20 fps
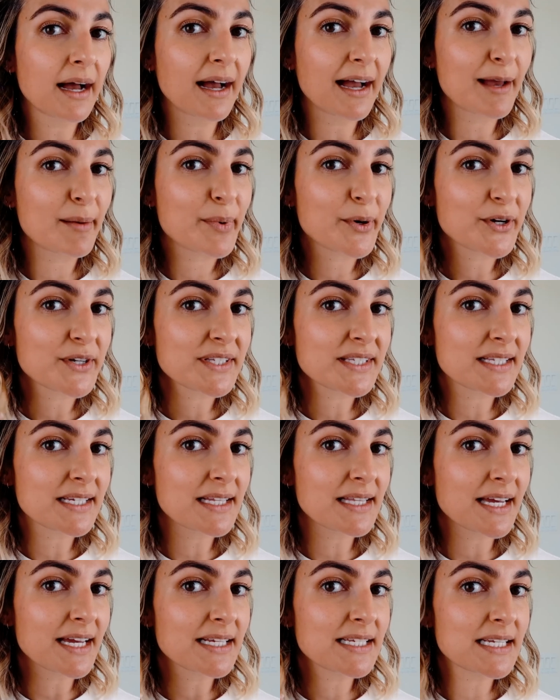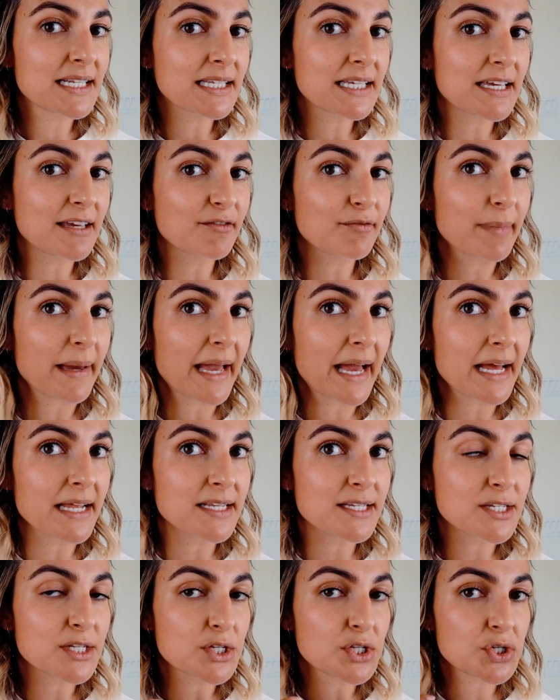I personally like to leave my
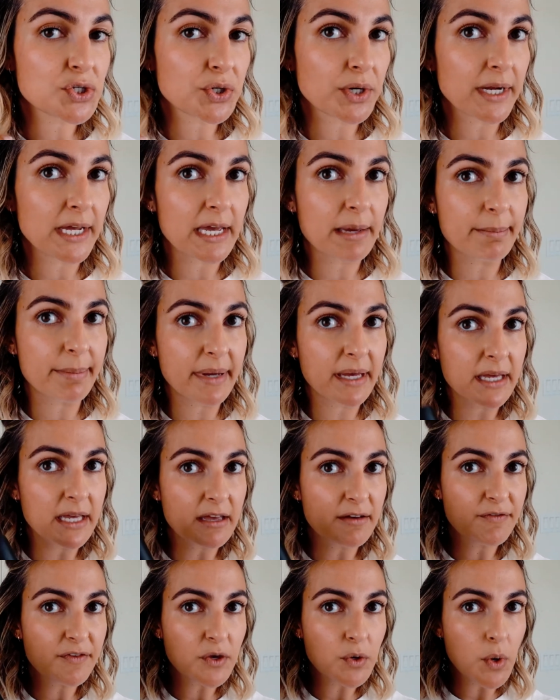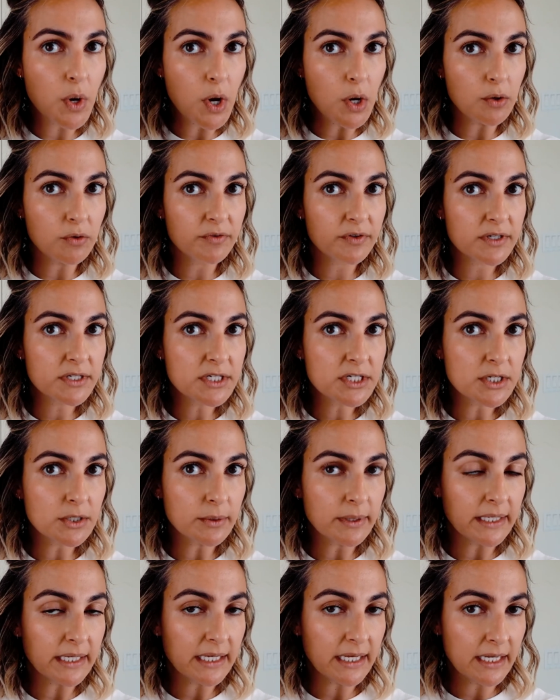ends straight, but if you overdo
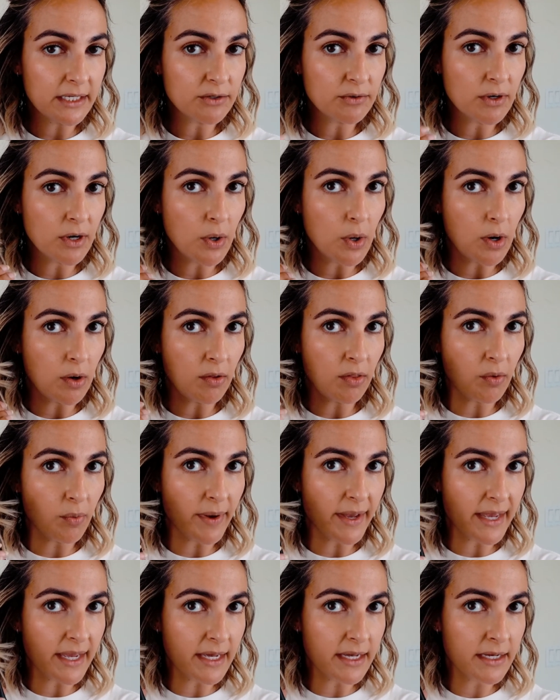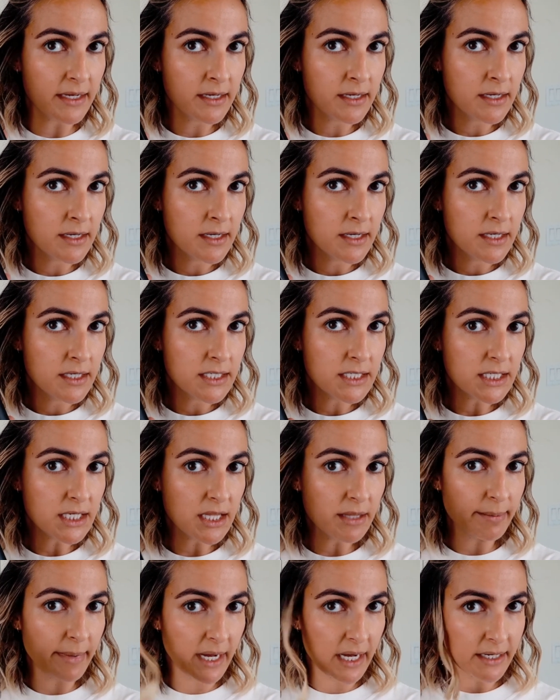it and you go all the way to
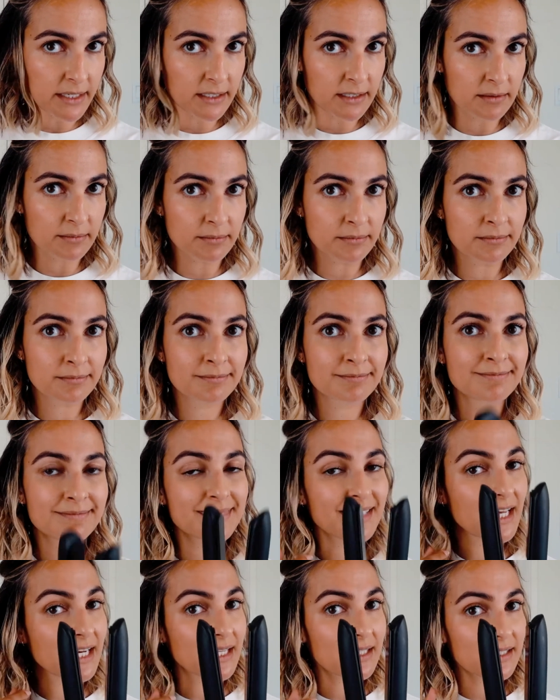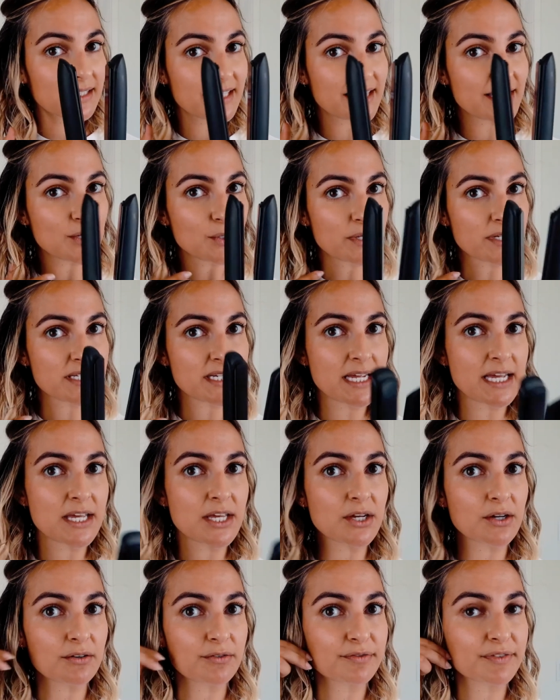the bottom, luckily you can
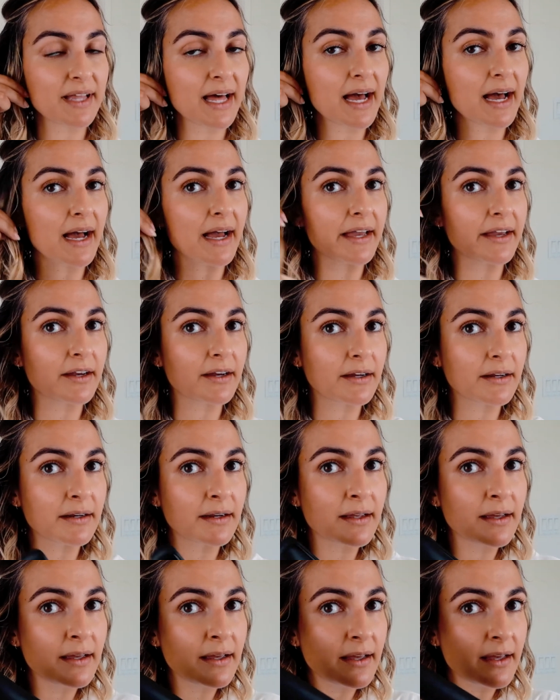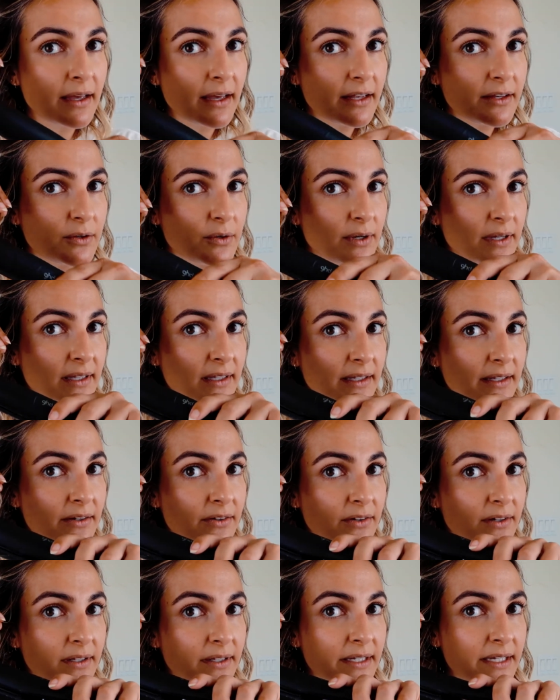take your flat iron and you can
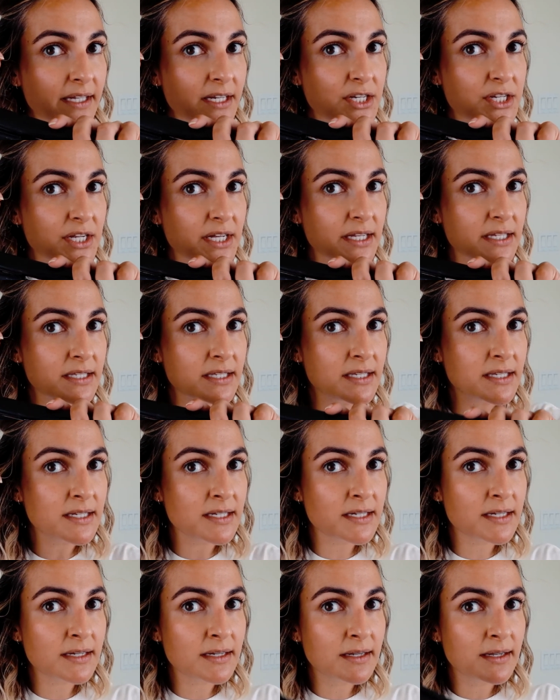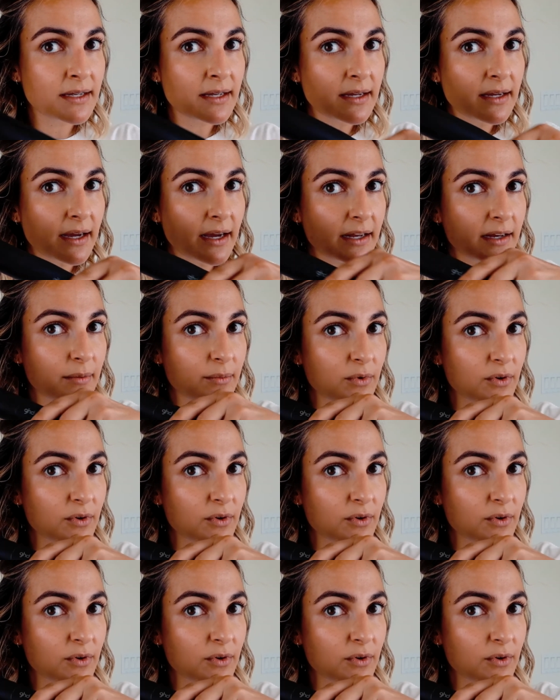literally just kind of